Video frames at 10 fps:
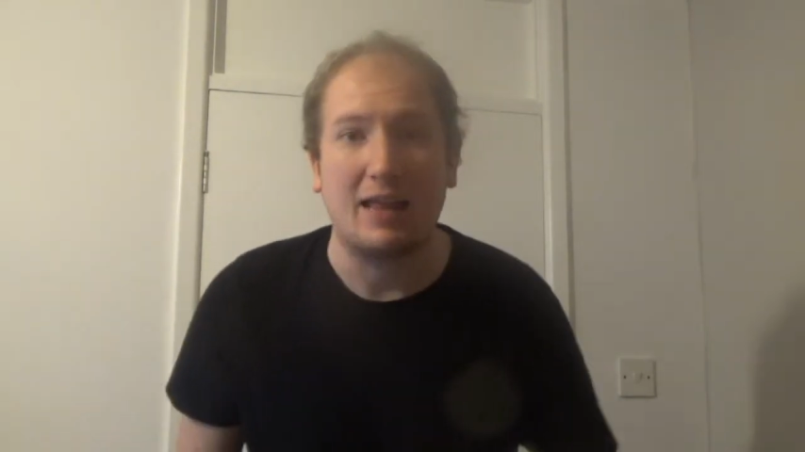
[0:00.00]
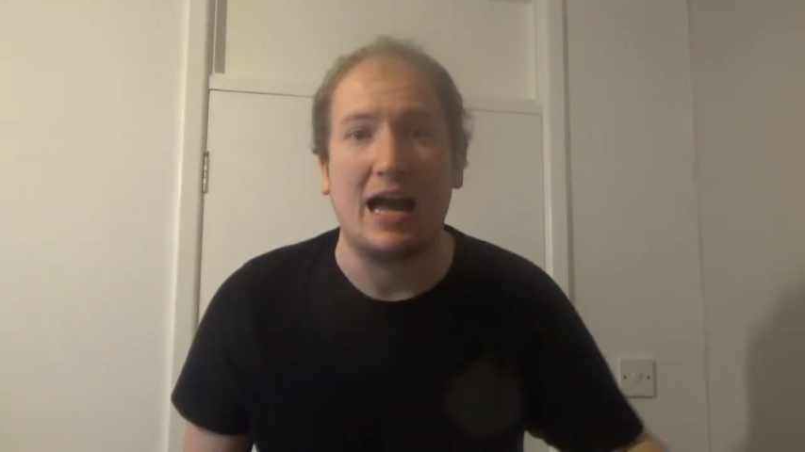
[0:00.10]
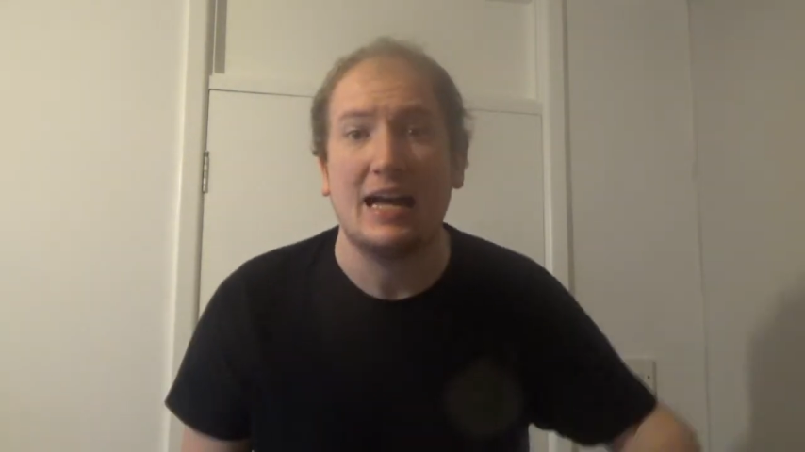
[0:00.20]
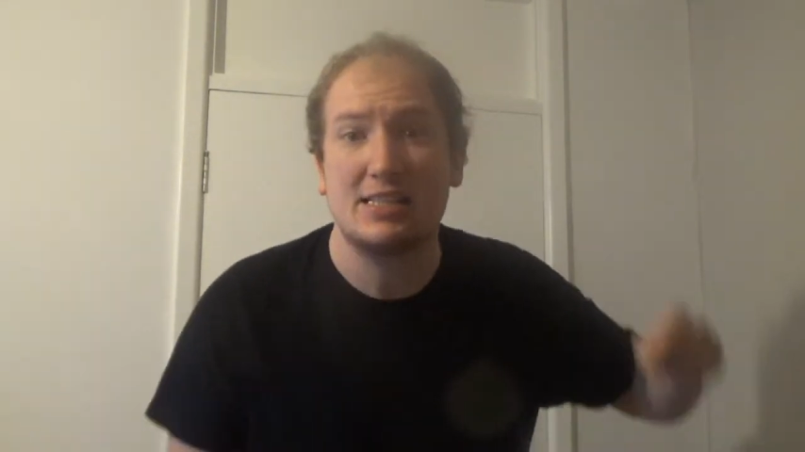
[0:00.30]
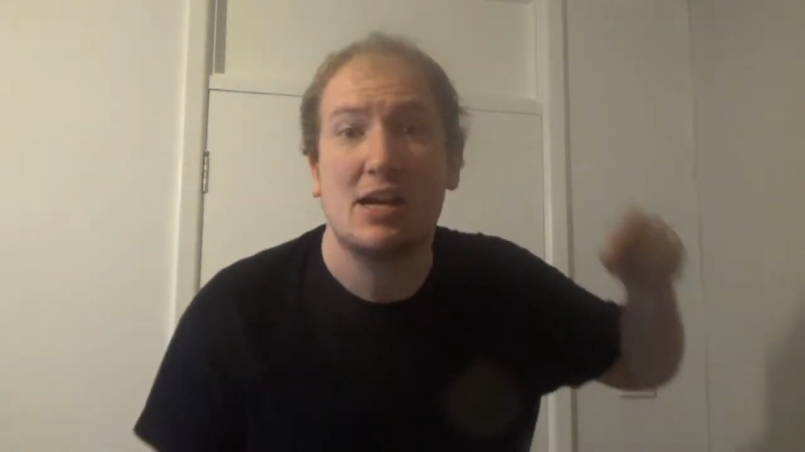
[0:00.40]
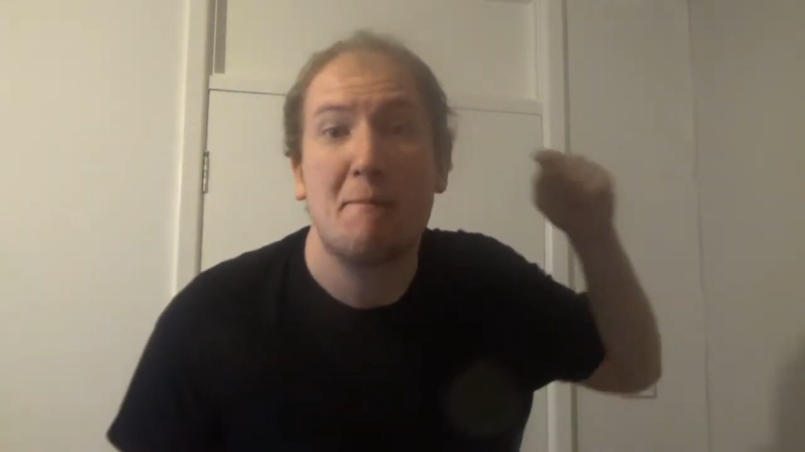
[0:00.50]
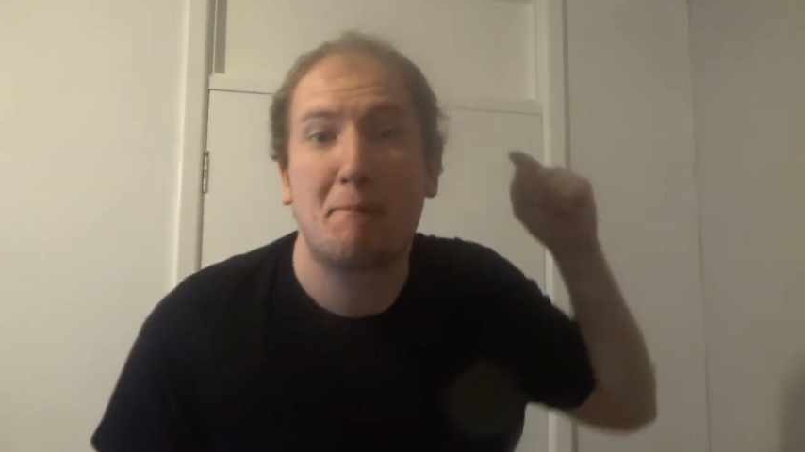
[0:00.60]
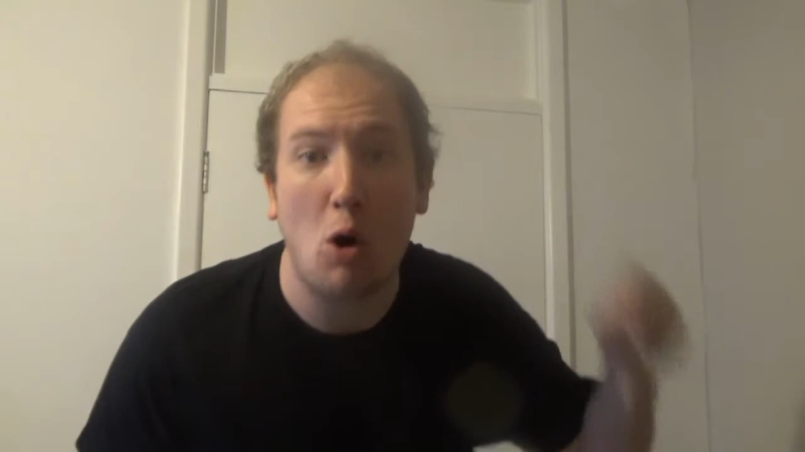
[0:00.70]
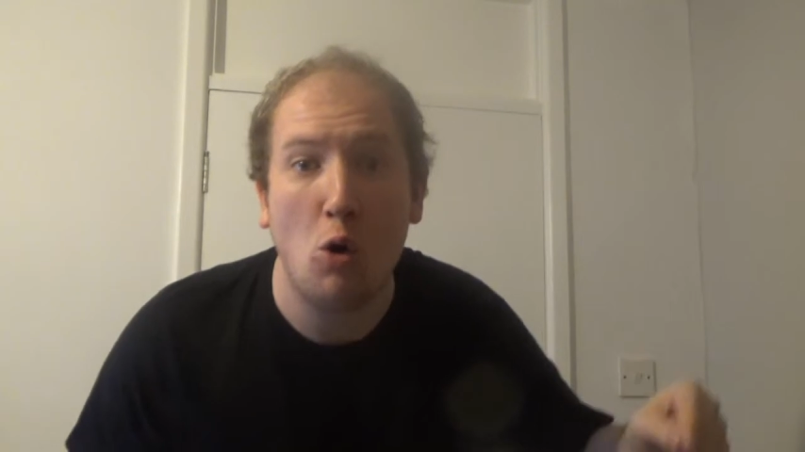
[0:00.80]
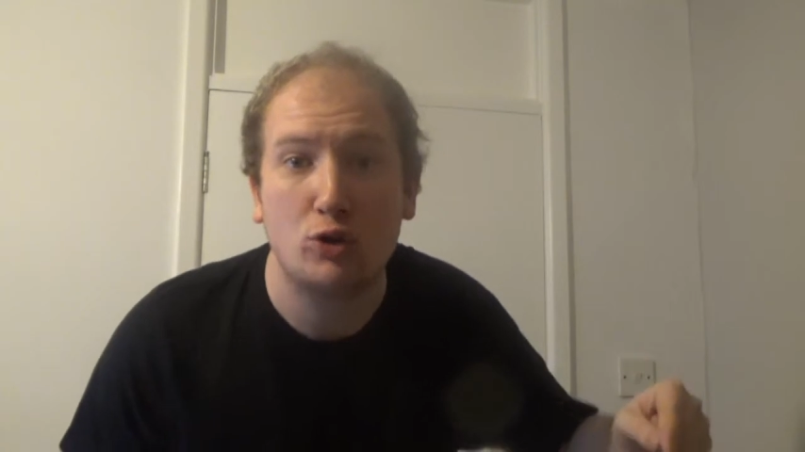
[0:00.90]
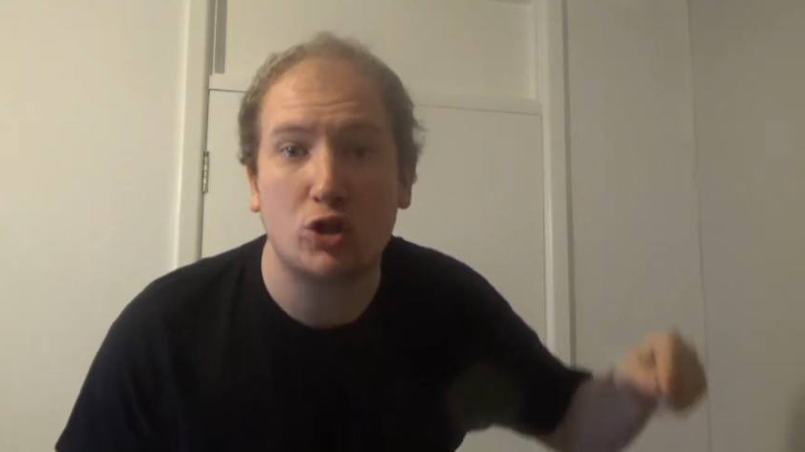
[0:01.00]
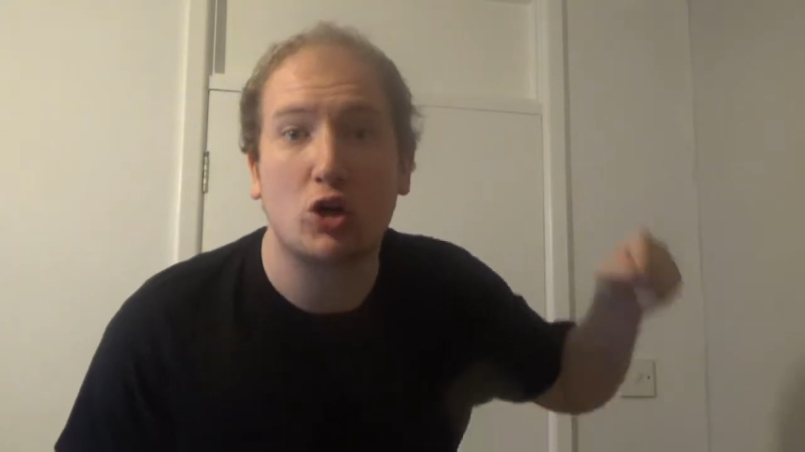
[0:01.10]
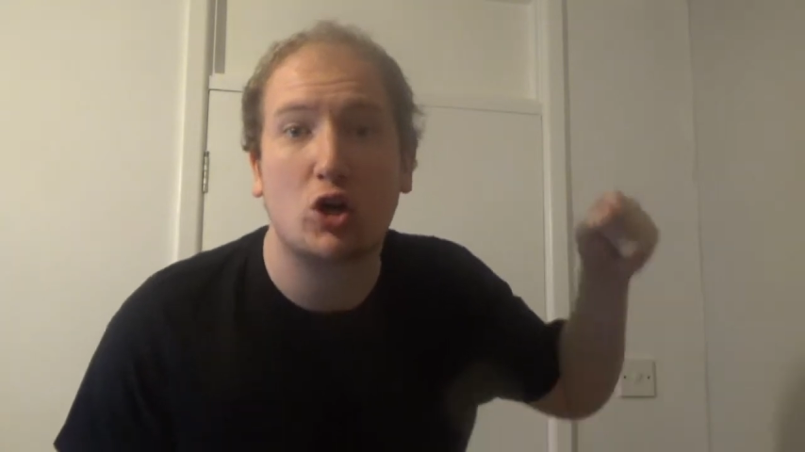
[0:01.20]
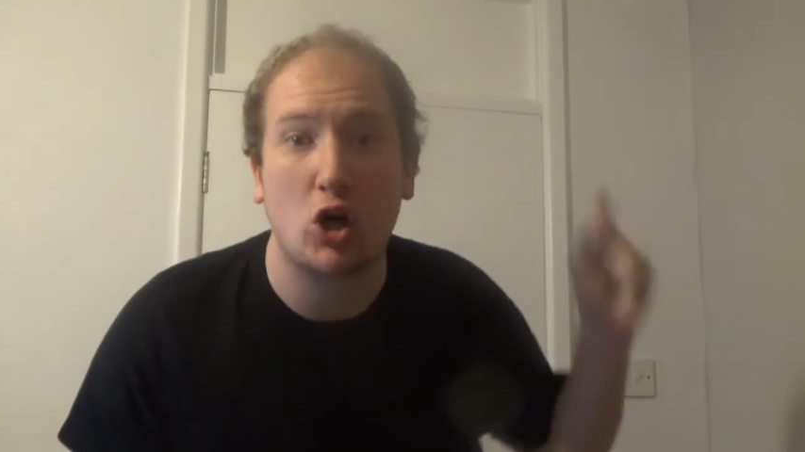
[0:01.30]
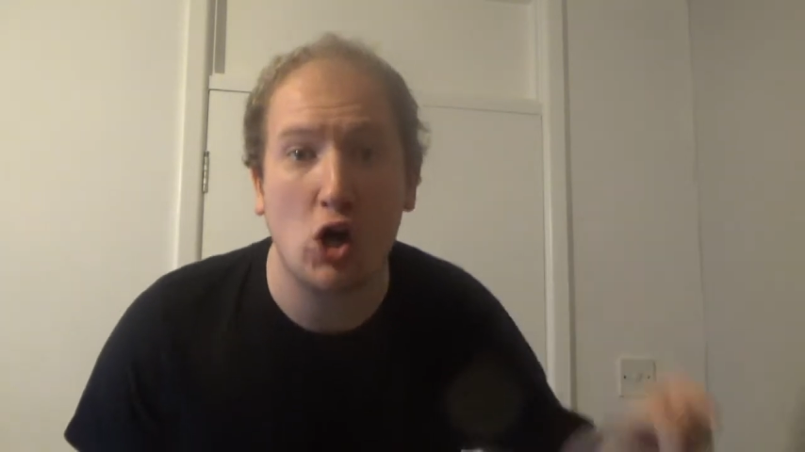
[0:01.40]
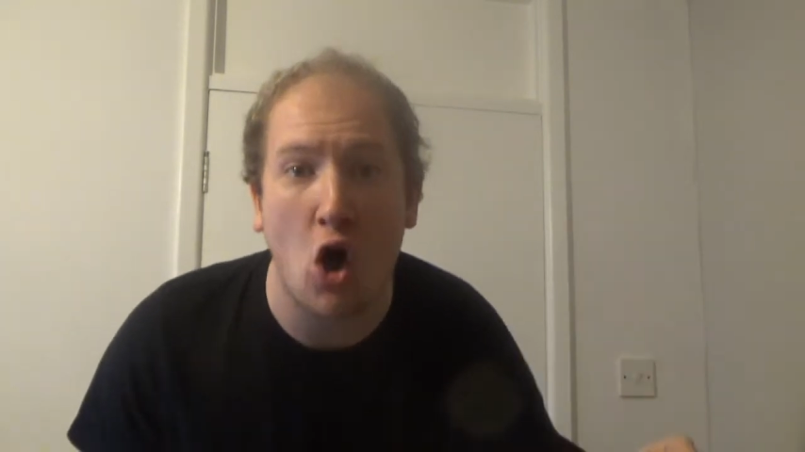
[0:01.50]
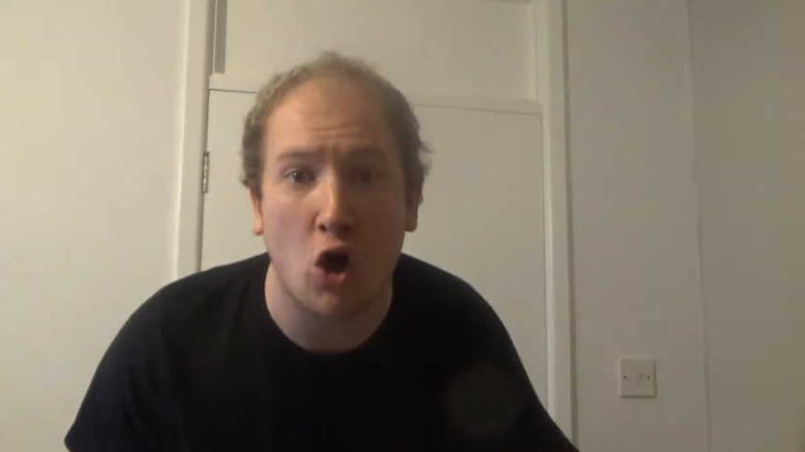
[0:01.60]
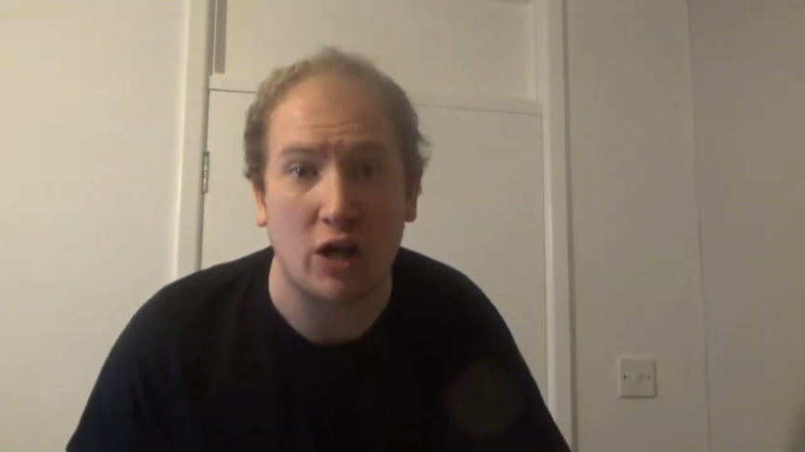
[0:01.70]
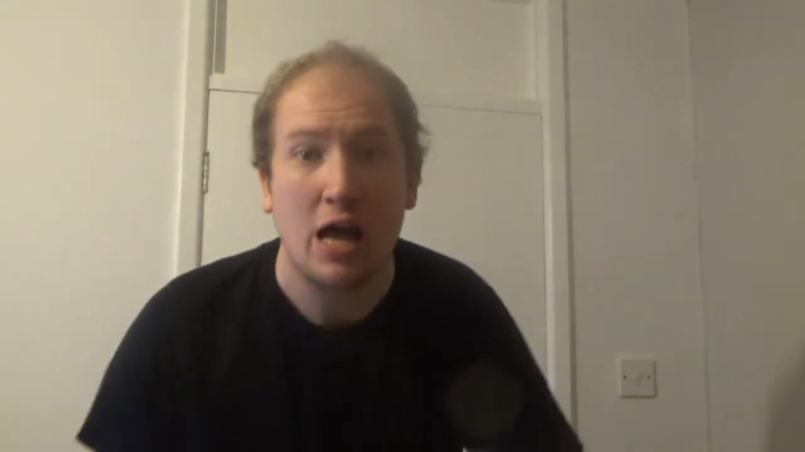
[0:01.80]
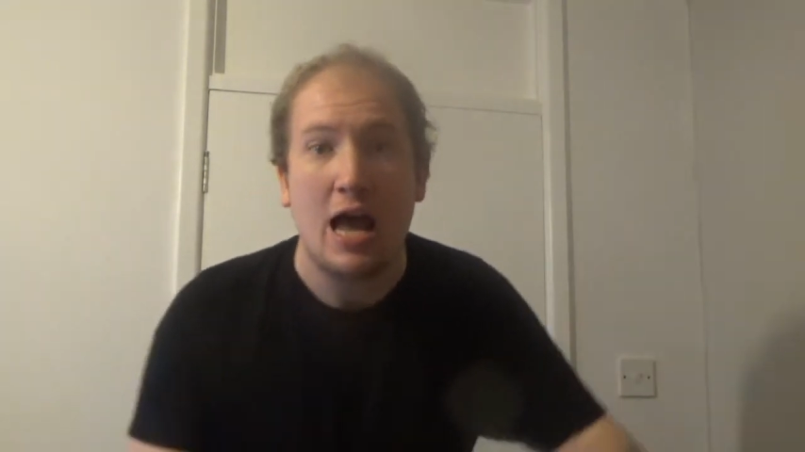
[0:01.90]
that it is an important
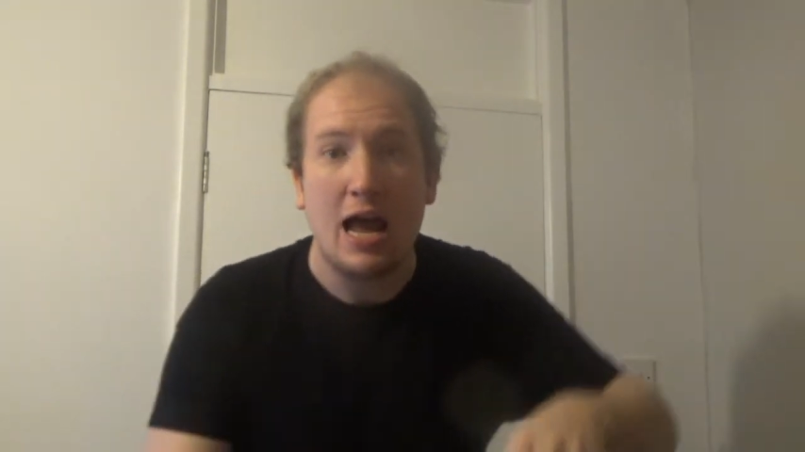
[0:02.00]
clog